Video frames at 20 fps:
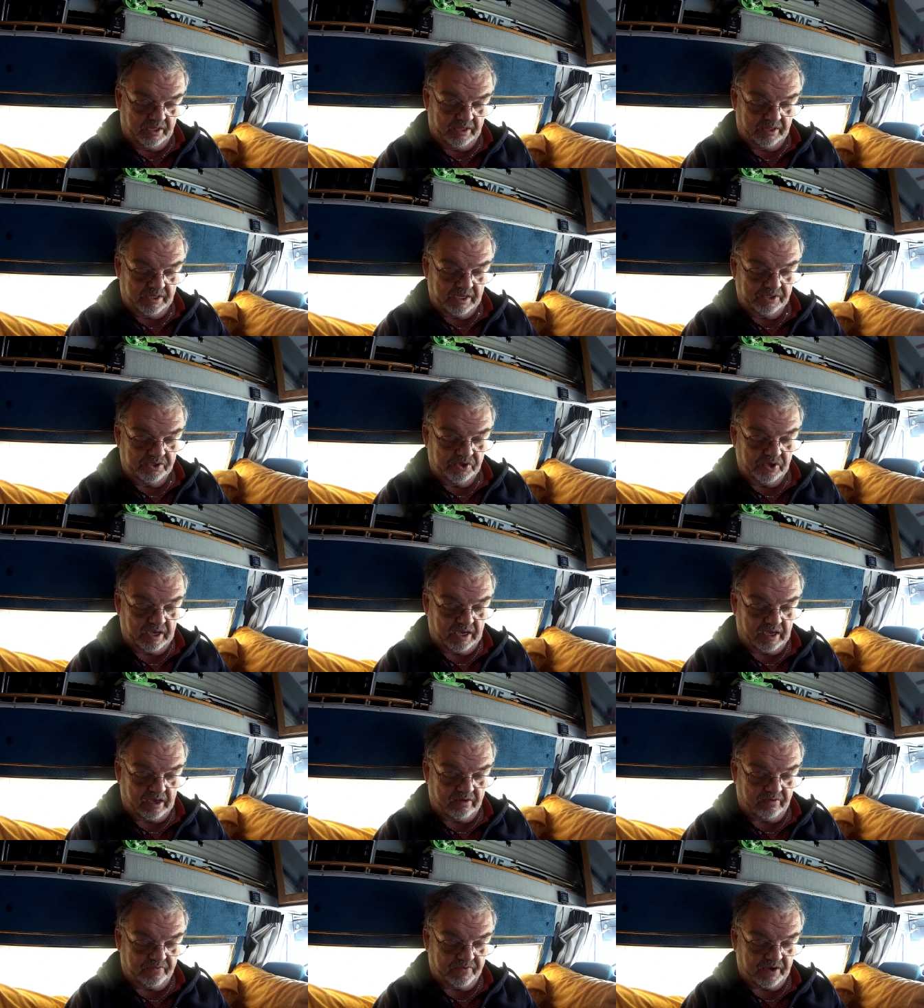Then you
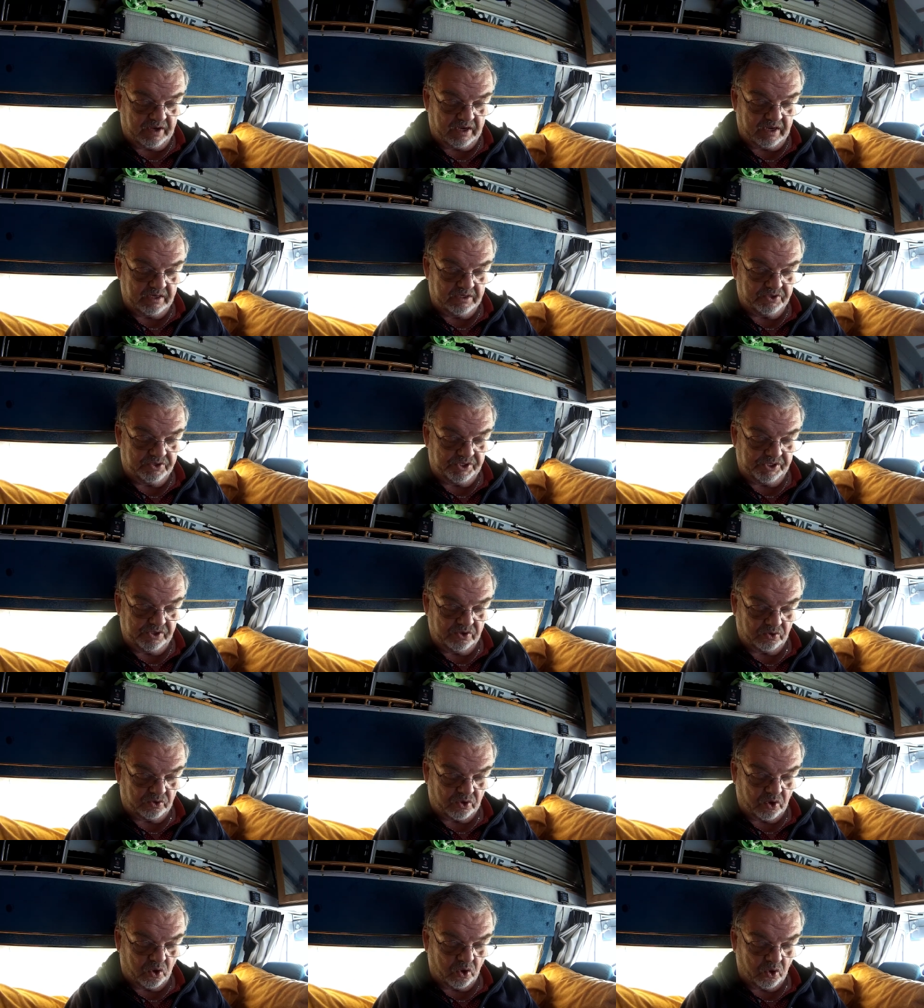have uh, geo
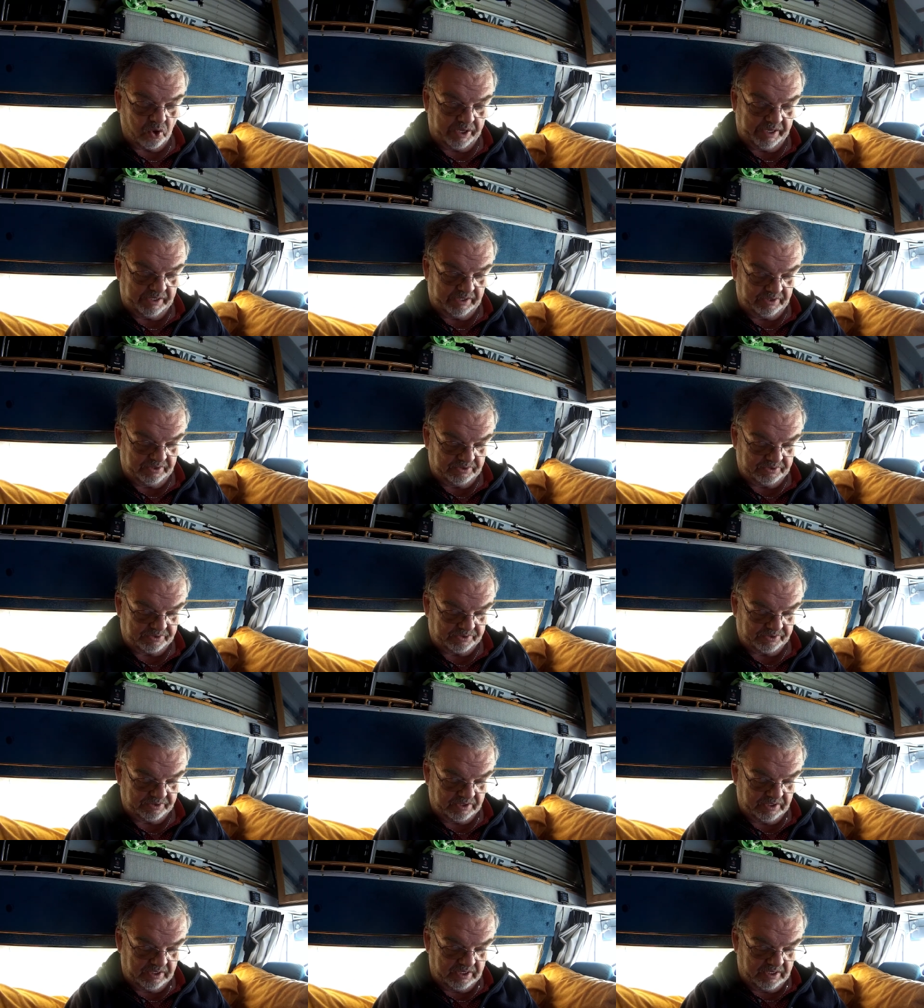coins.
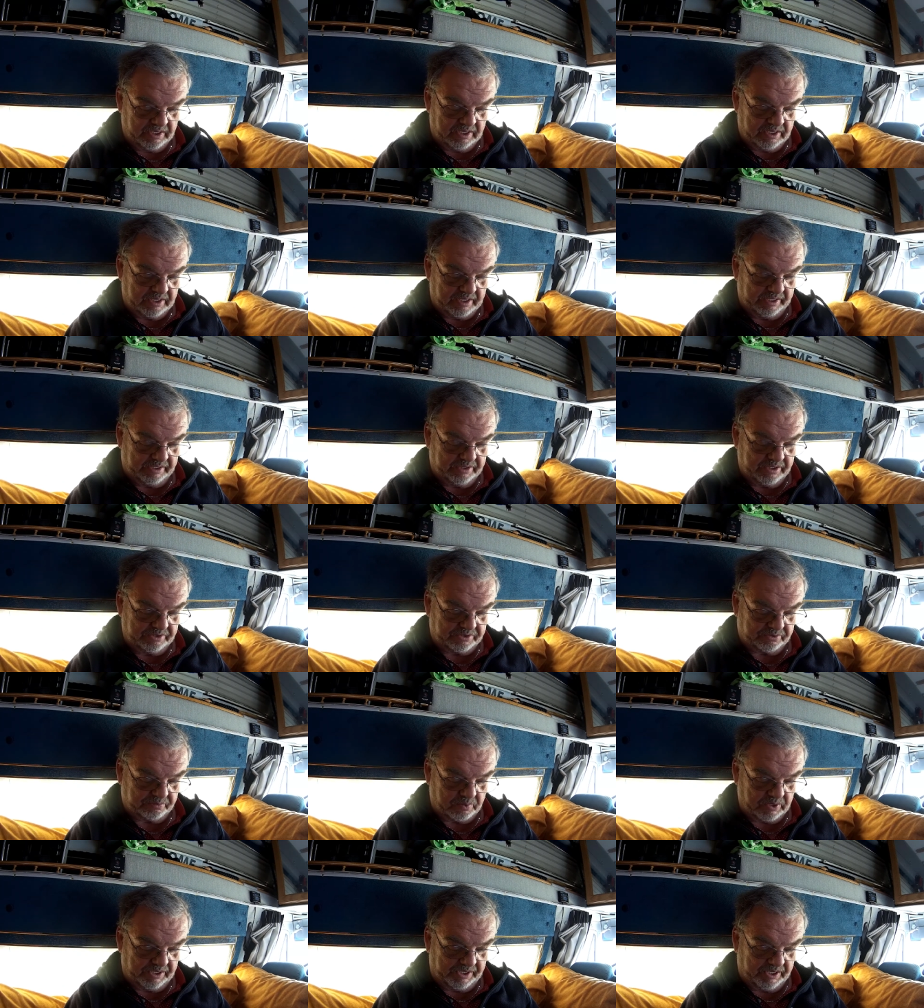Like this
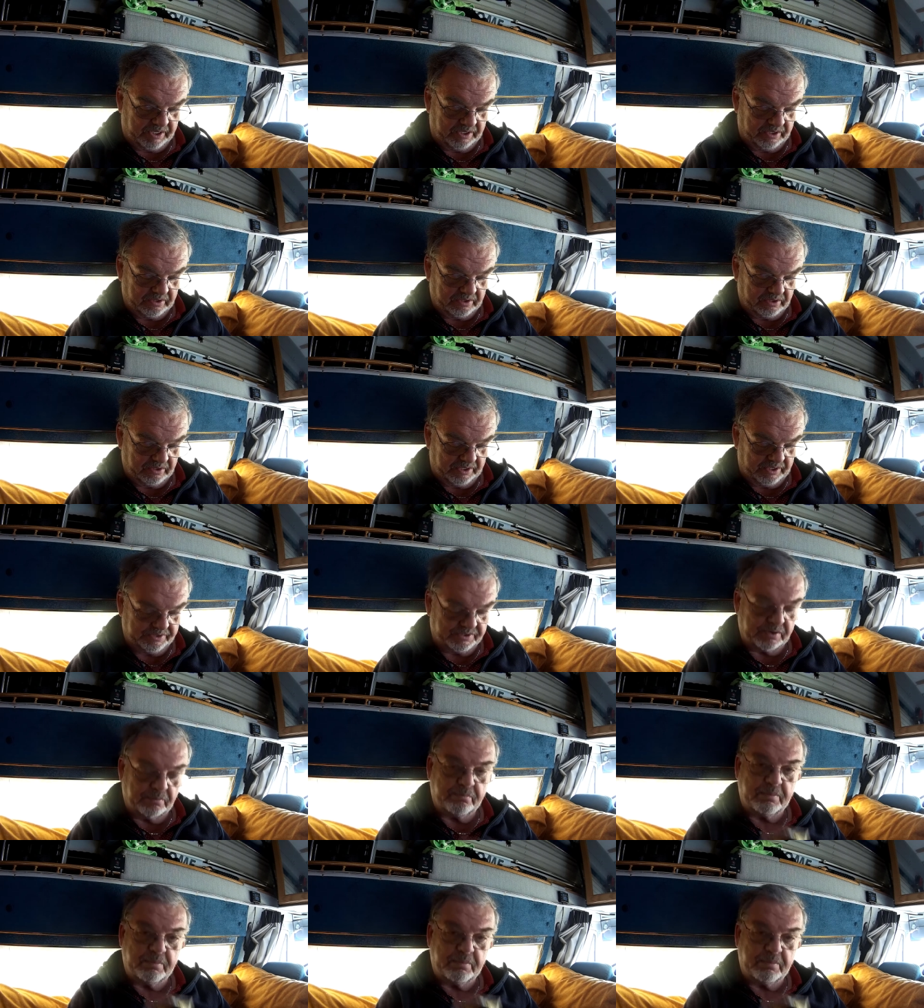one here is a